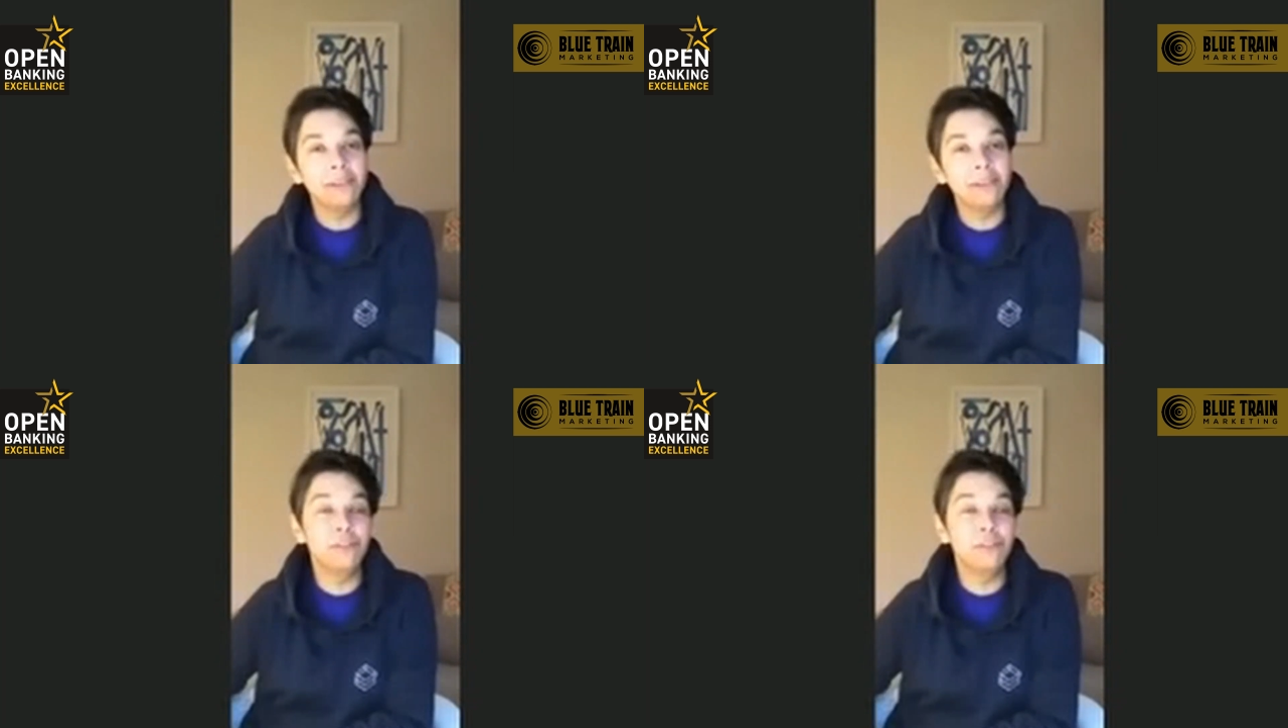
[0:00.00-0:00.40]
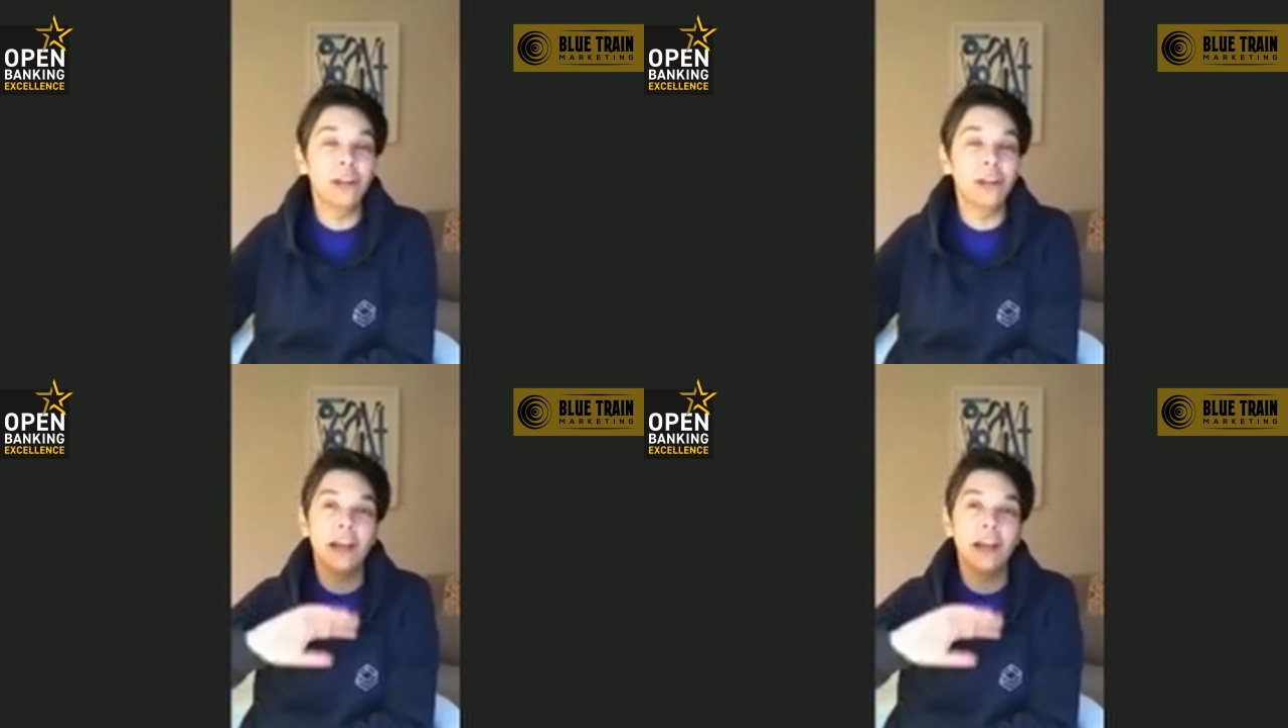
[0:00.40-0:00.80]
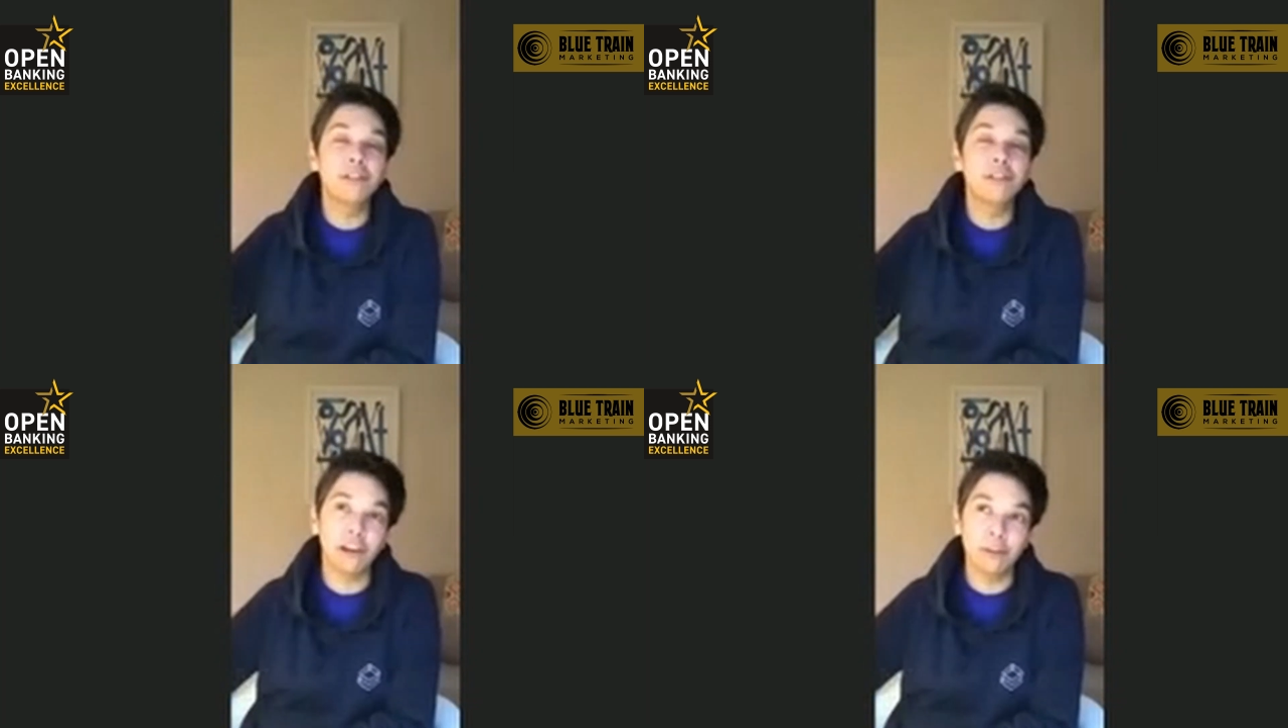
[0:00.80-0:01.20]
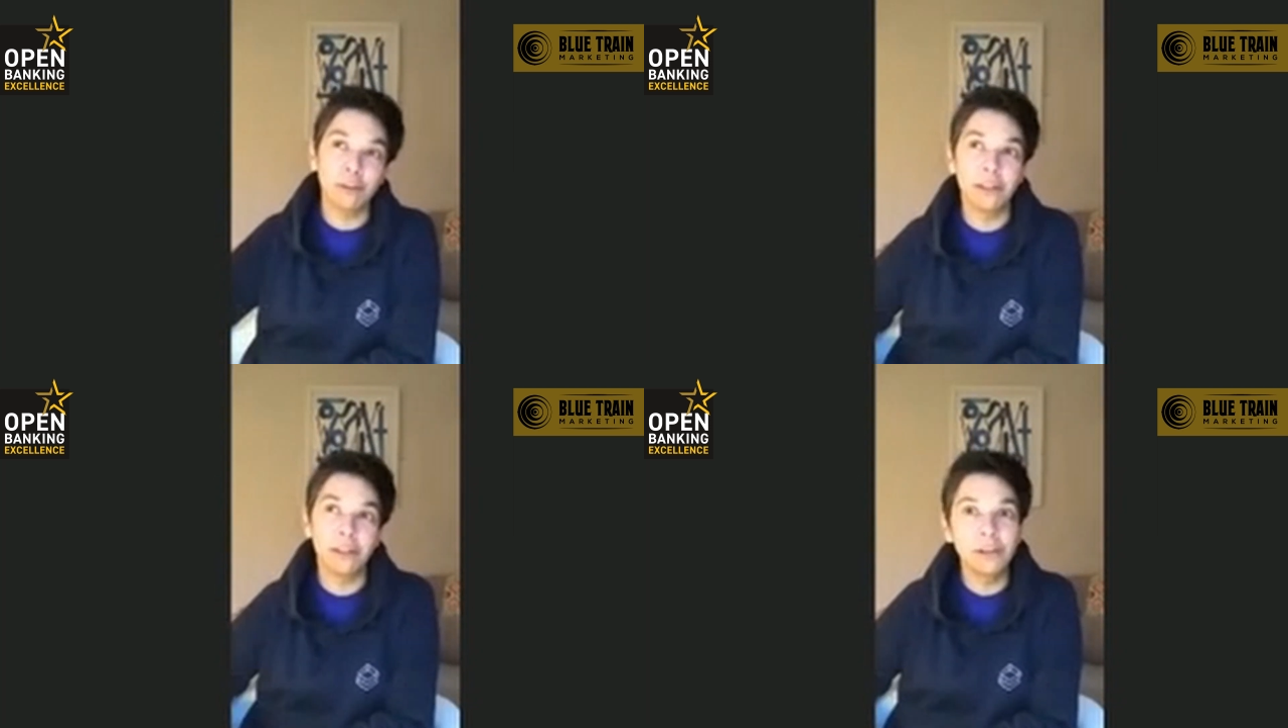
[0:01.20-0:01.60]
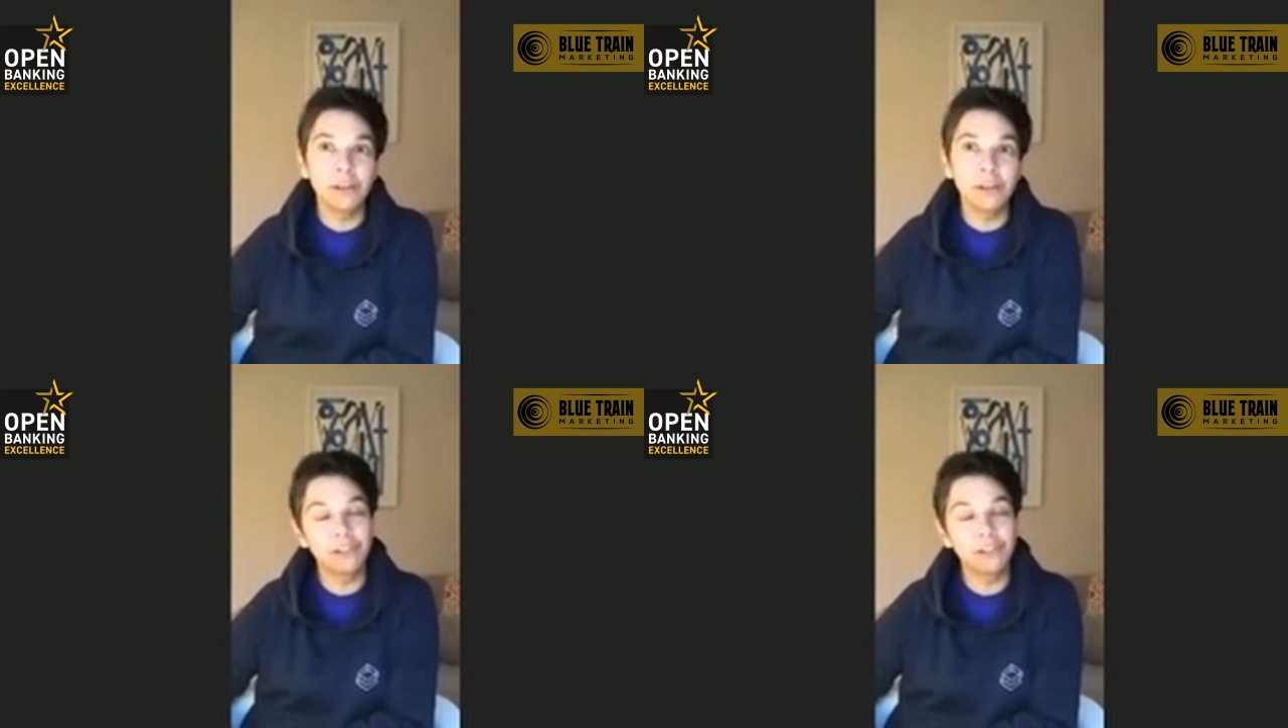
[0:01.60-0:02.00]
if you look at the counter argument, the
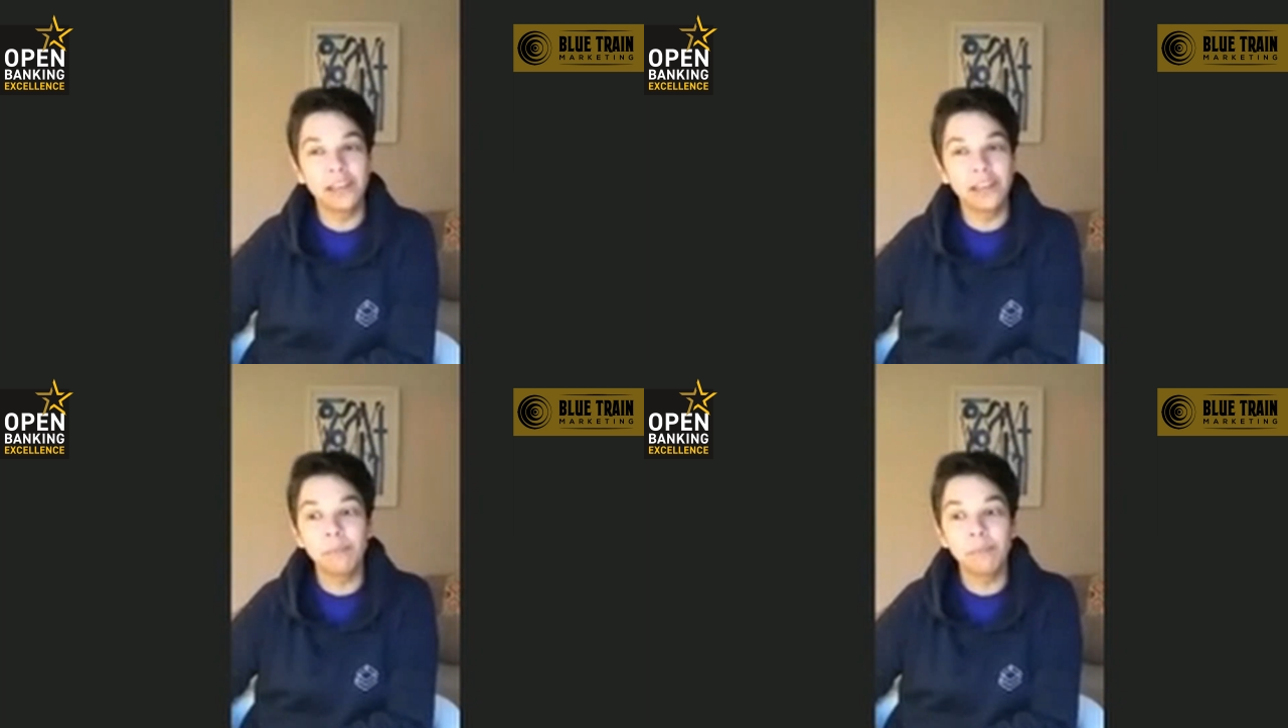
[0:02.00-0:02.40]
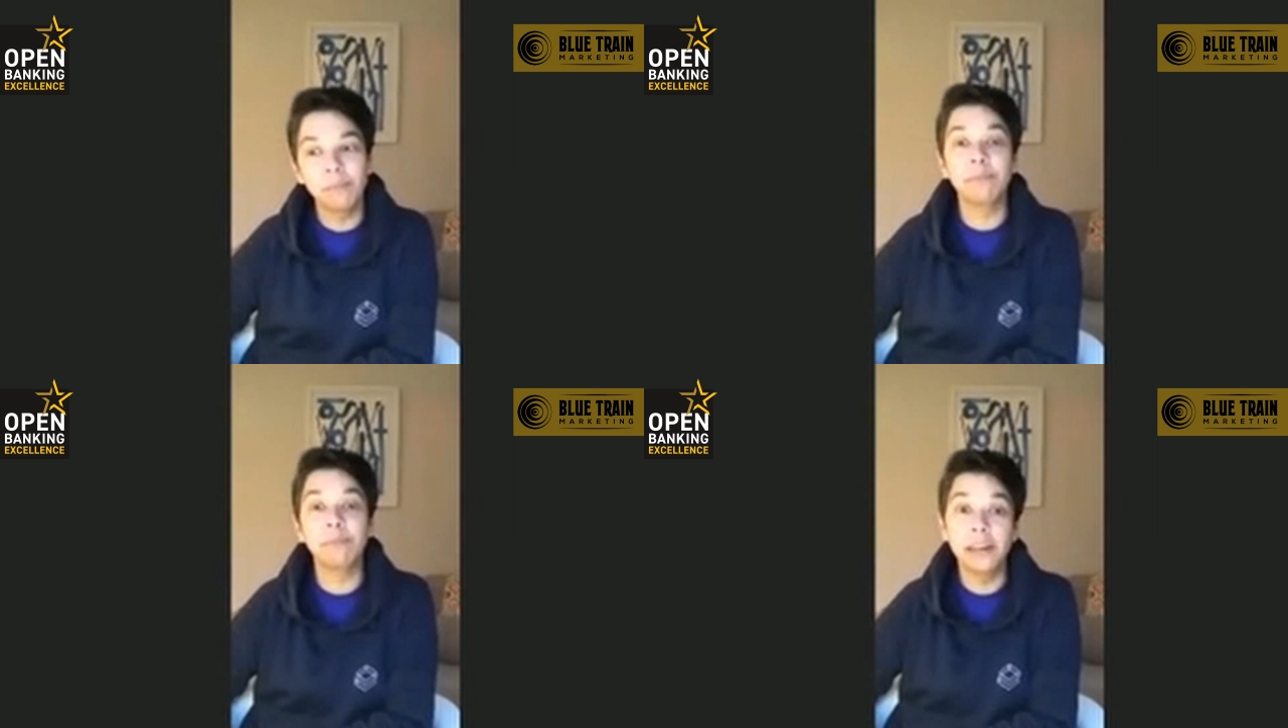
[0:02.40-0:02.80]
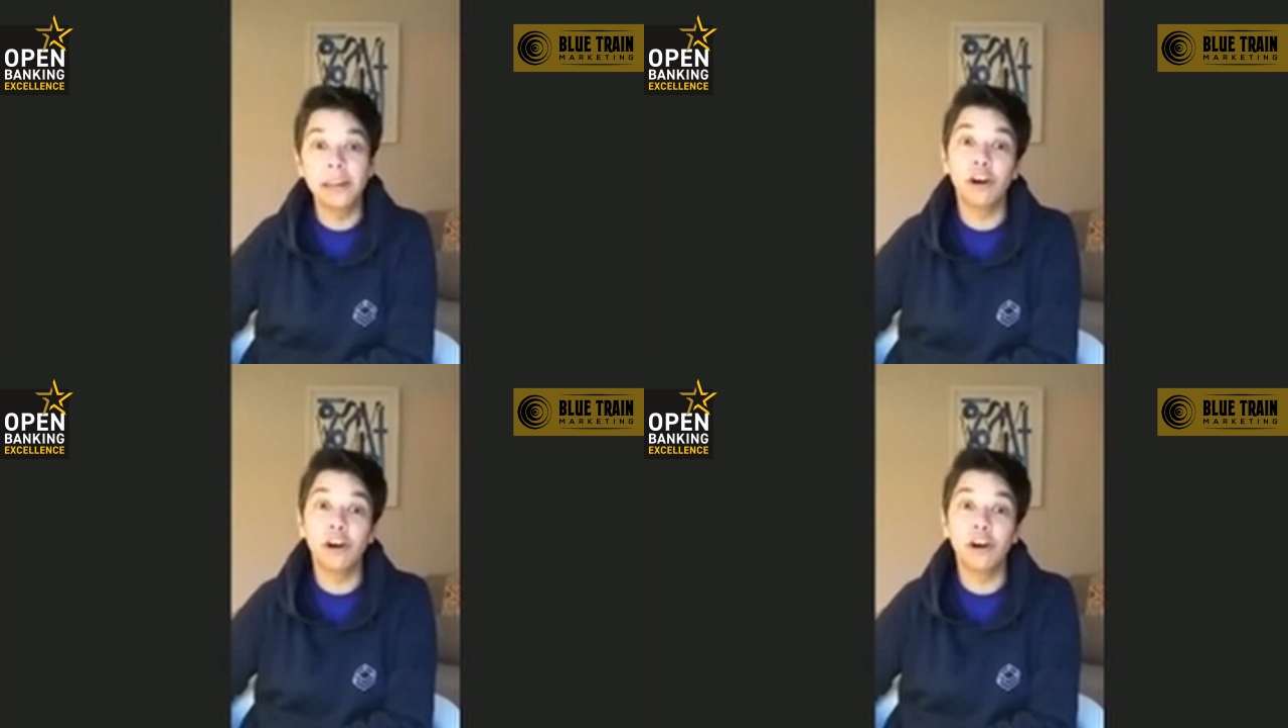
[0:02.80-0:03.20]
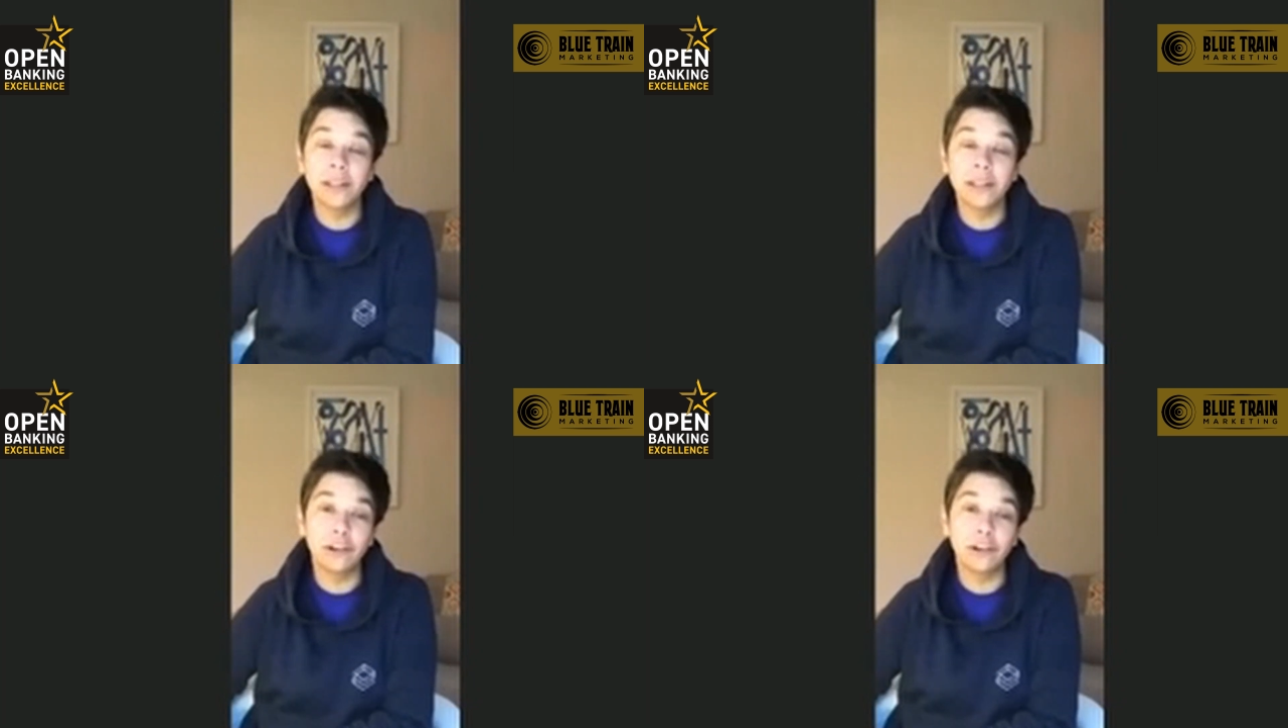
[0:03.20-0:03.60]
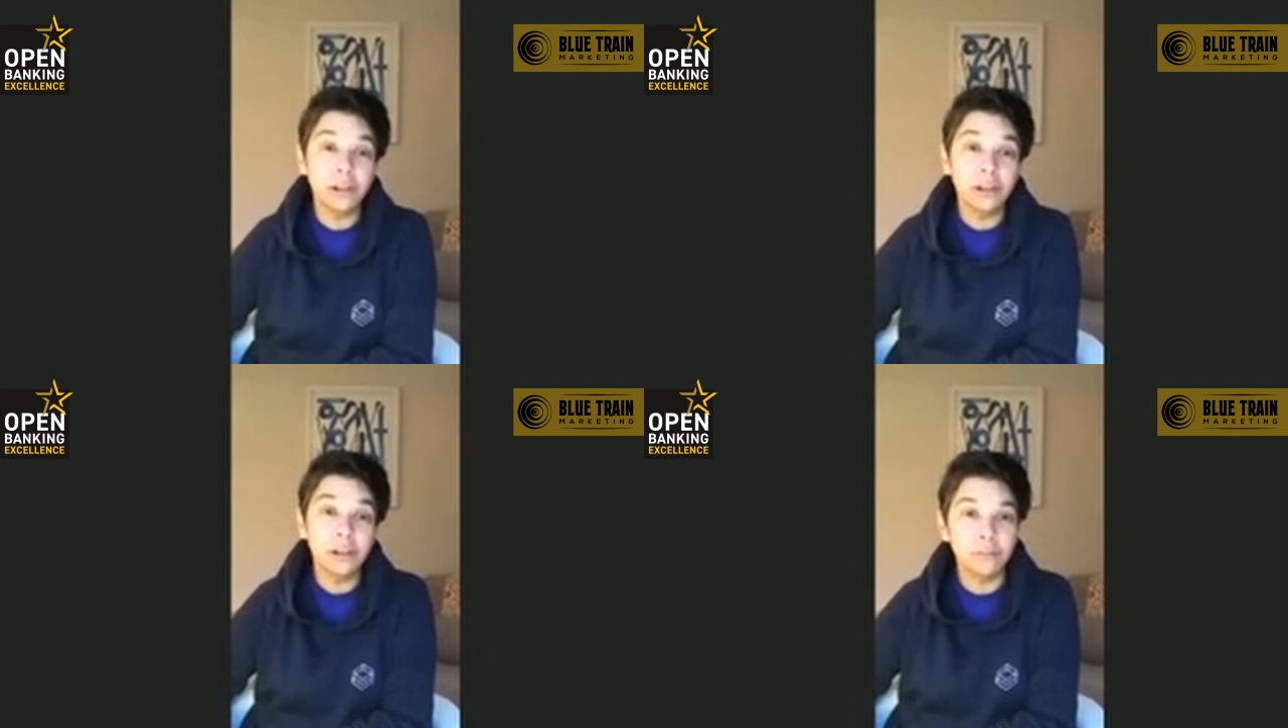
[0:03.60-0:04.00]
reason it's just taken perhaps a little longer than it should
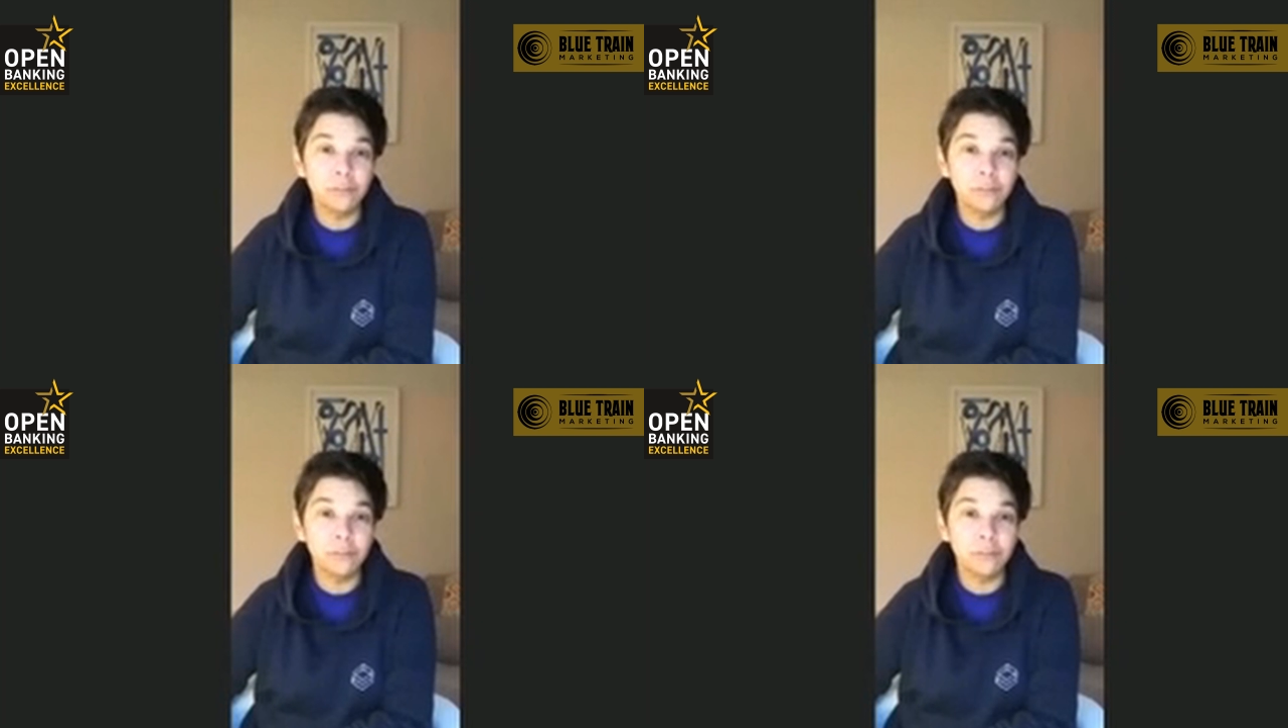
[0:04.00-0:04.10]
have